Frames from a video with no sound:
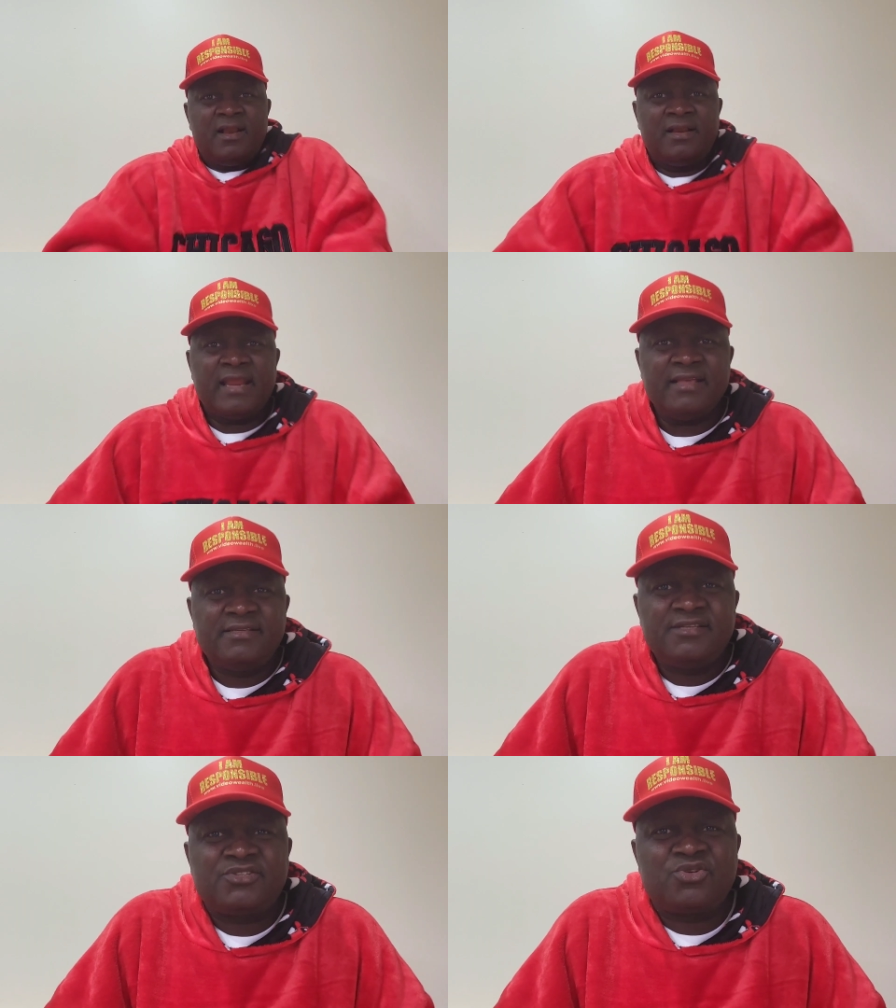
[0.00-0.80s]
There is
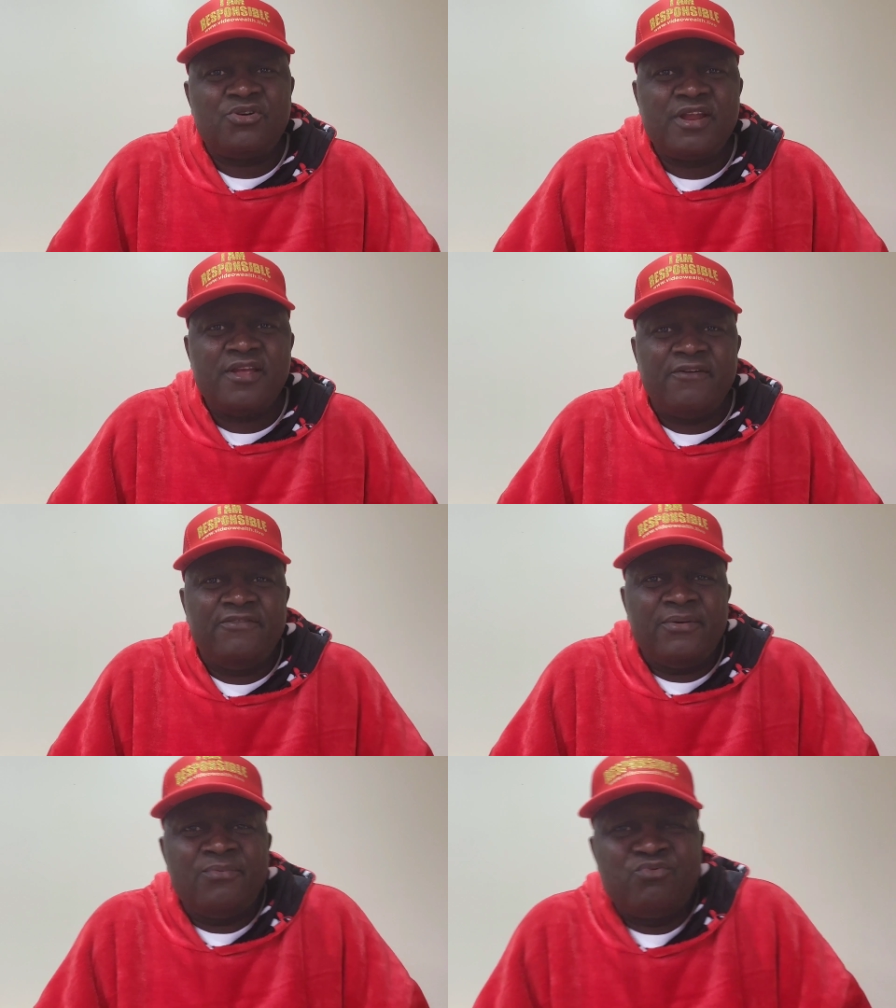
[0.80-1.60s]
this story of
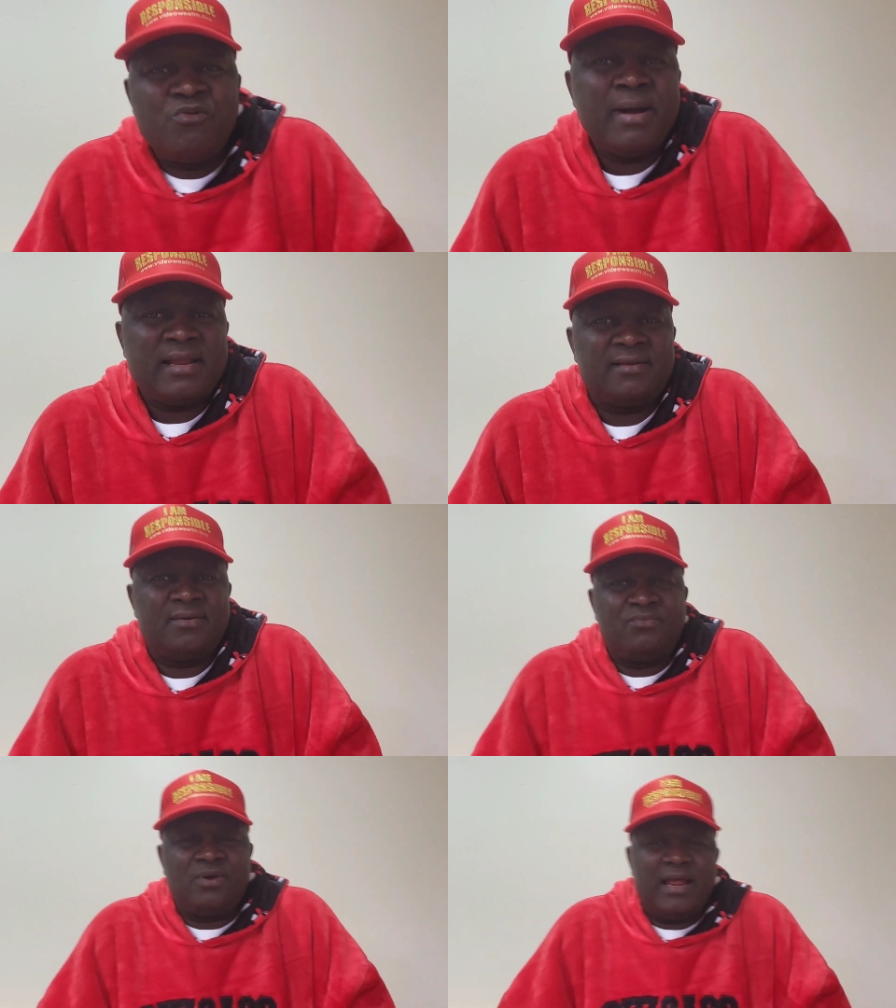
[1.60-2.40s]
a woman
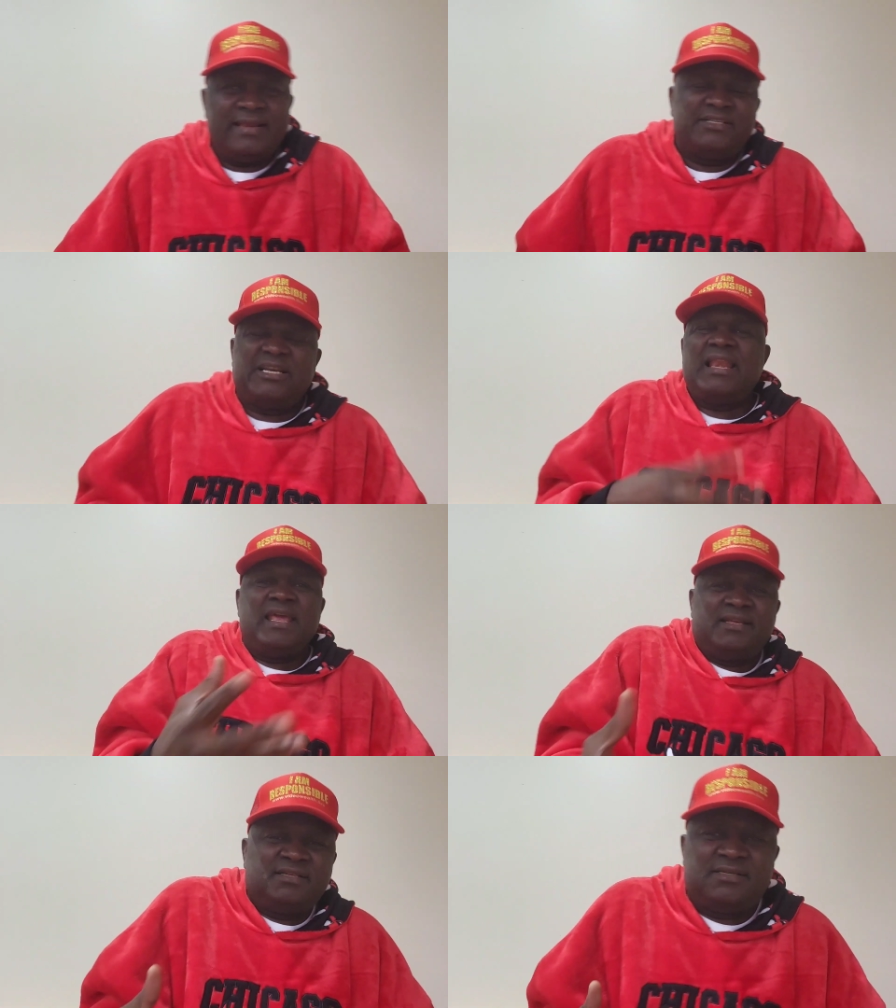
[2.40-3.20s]
who had a
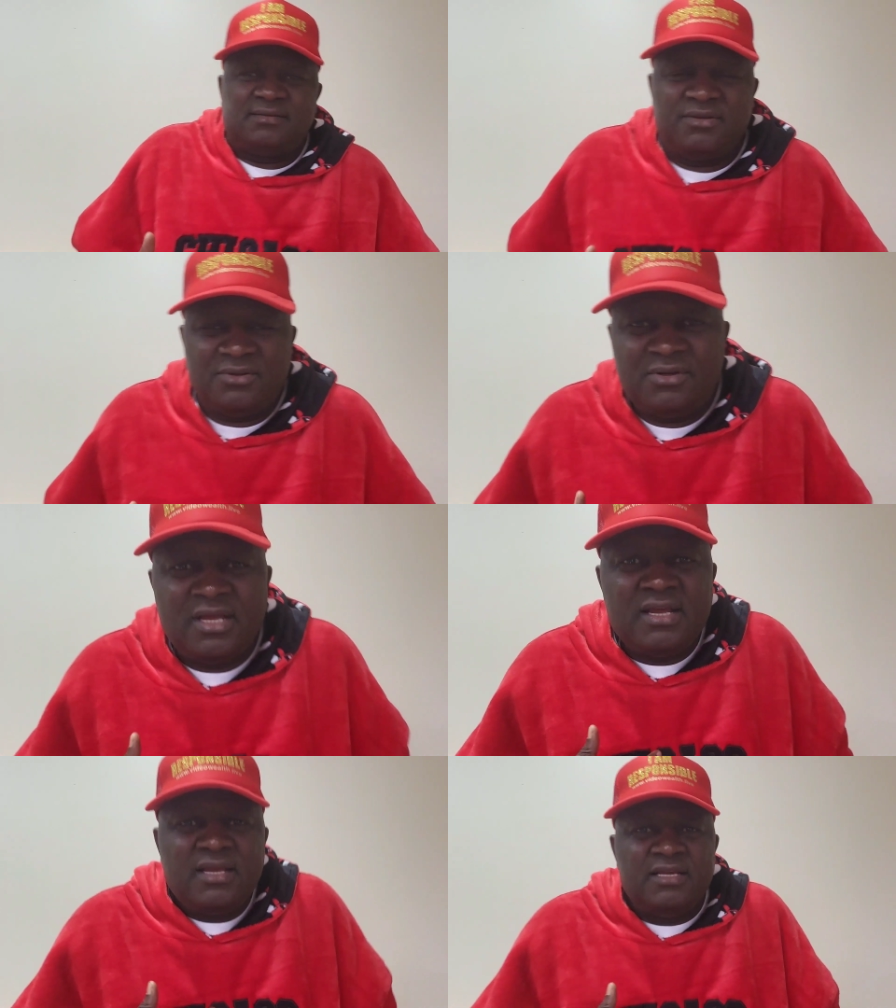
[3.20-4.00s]
challenge, you know,
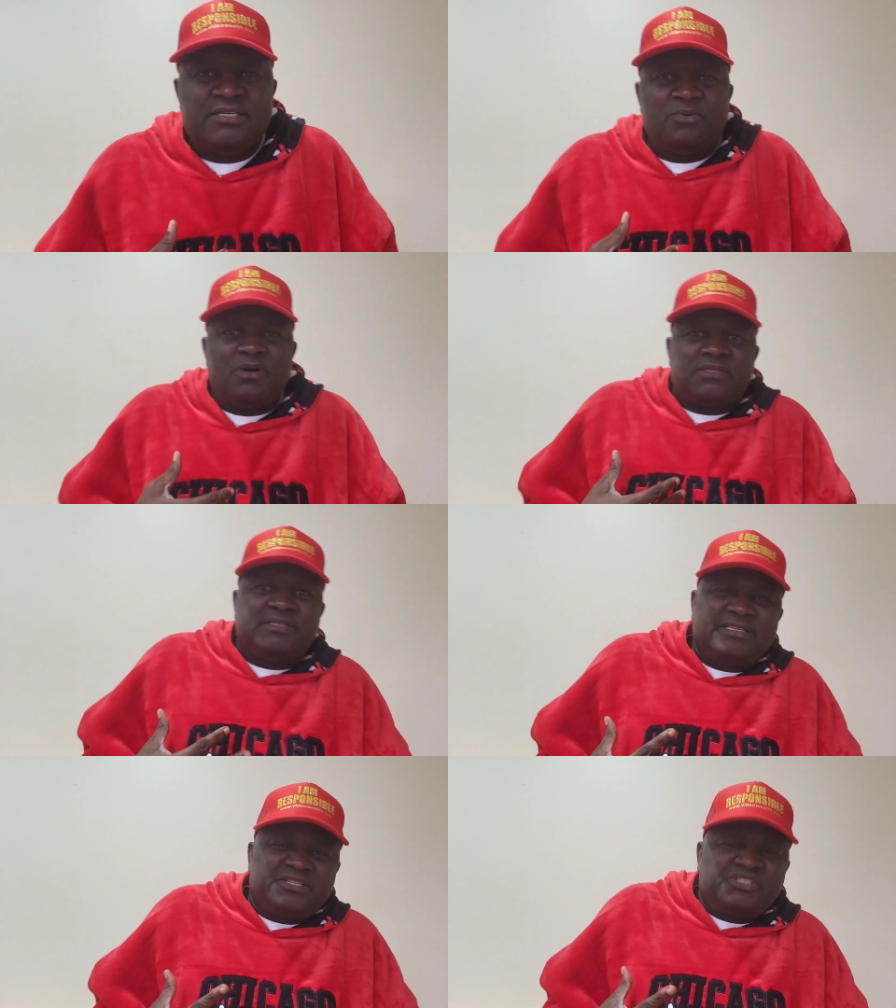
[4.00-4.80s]
she was
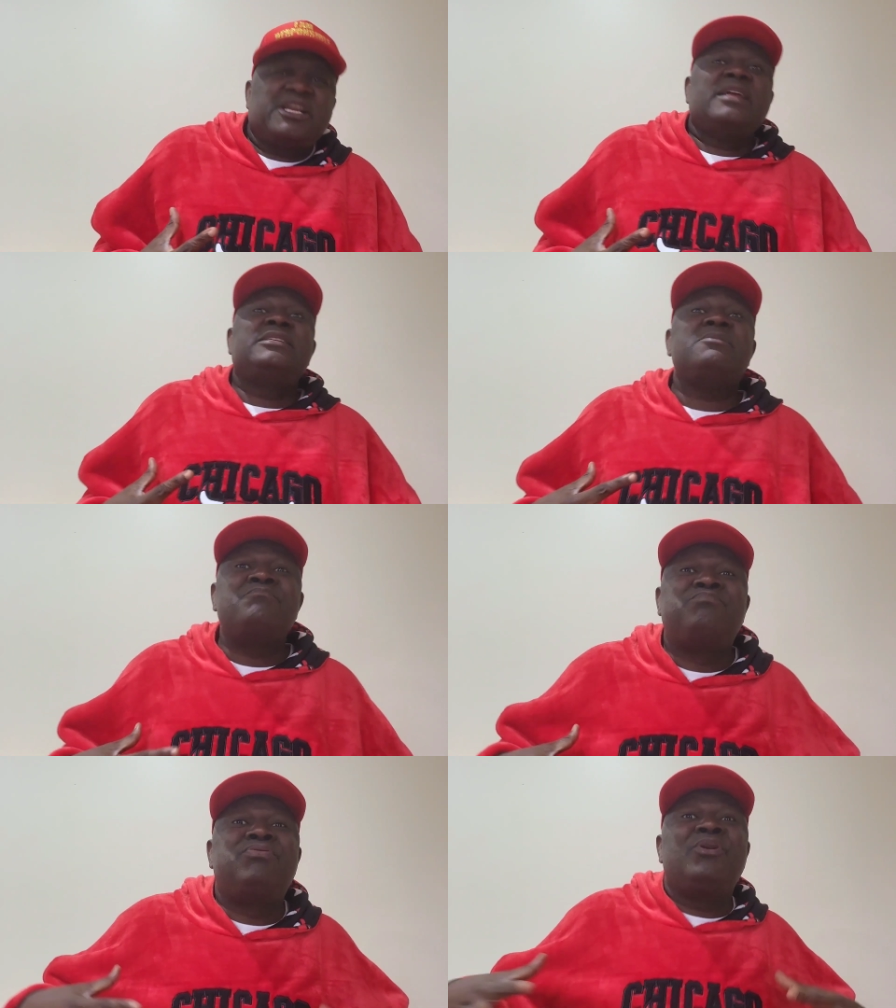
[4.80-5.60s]
discharging
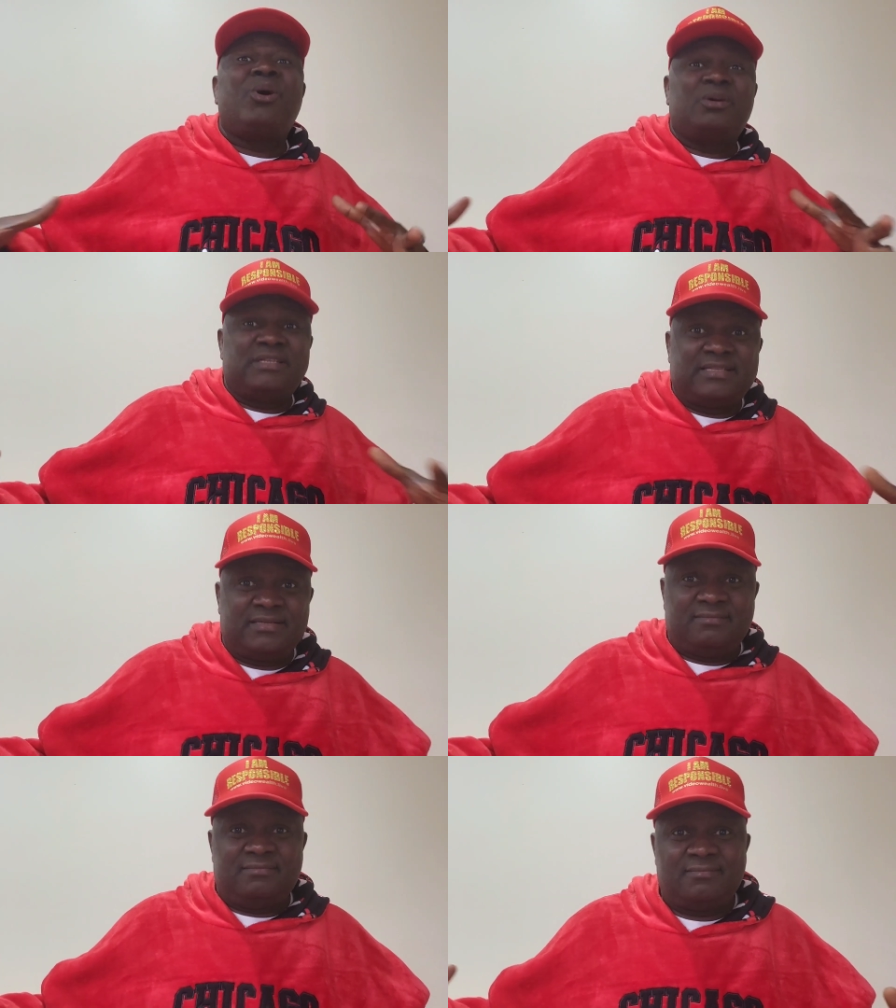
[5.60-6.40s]
blood
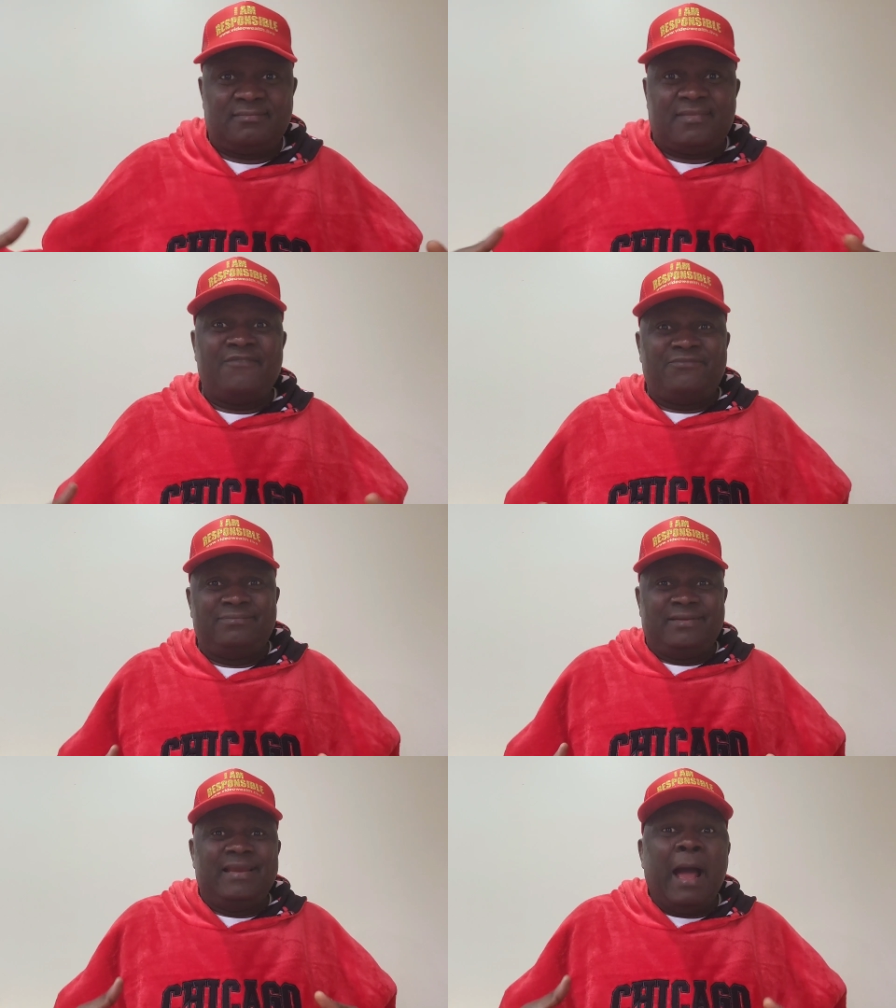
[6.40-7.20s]

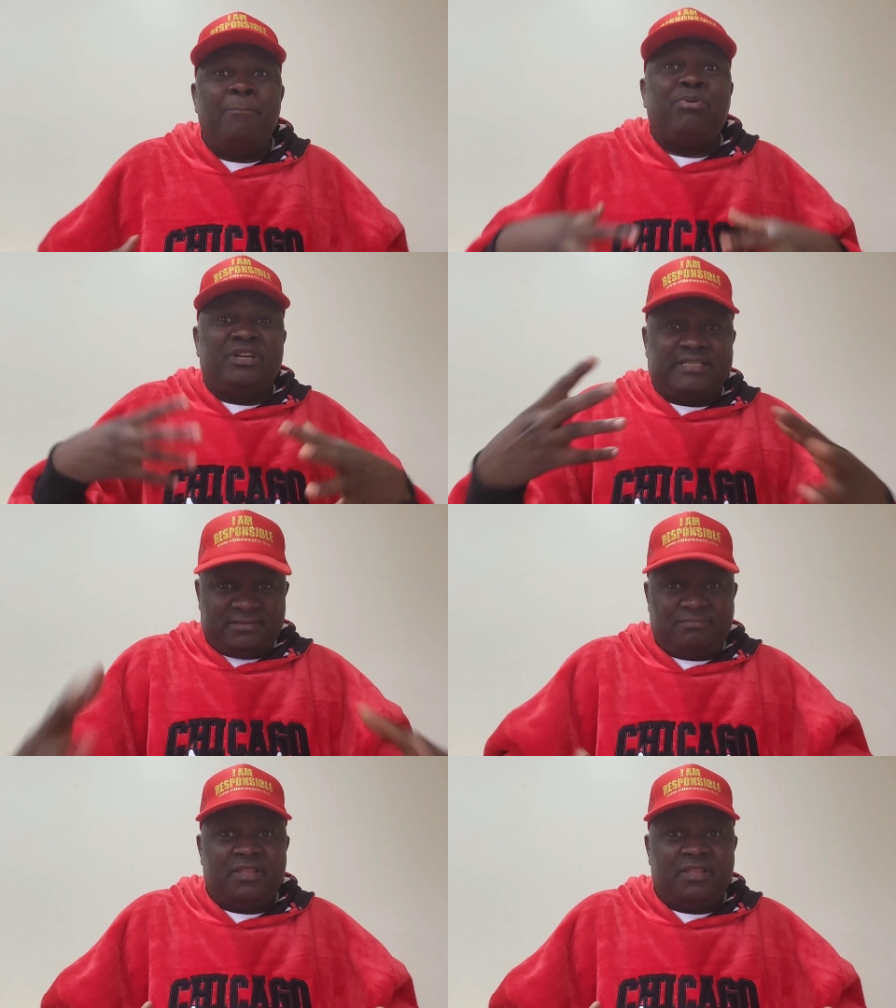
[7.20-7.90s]
in our body.